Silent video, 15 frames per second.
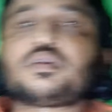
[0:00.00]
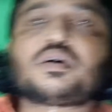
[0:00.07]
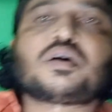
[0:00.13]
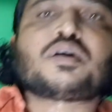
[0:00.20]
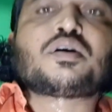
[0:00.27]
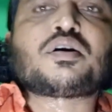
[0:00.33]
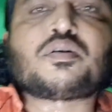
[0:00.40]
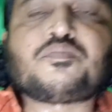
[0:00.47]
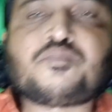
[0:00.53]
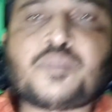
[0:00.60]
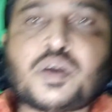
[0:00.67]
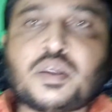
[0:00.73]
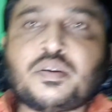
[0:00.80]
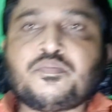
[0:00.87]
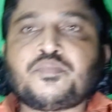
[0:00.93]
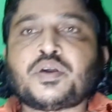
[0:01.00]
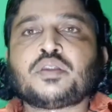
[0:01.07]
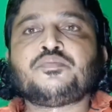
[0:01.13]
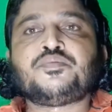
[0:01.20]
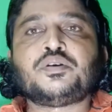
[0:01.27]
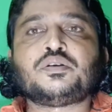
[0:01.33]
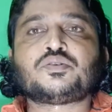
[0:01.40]
the main
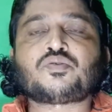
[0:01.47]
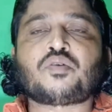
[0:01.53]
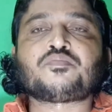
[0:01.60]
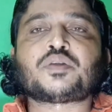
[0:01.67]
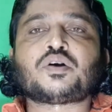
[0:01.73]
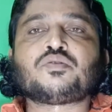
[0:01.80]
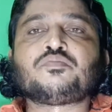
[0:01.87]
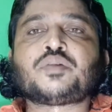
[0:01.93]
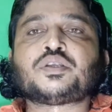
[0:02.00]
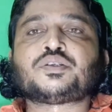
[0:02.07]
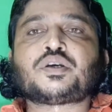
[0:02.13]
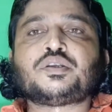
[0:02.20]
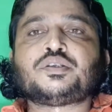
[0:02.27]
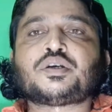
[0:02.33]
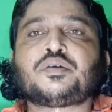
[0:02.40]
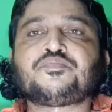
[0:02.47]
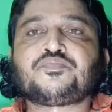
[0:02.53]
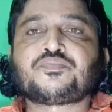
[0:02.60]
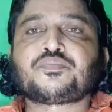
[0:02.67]
benefits of the Hanuman Chalisa.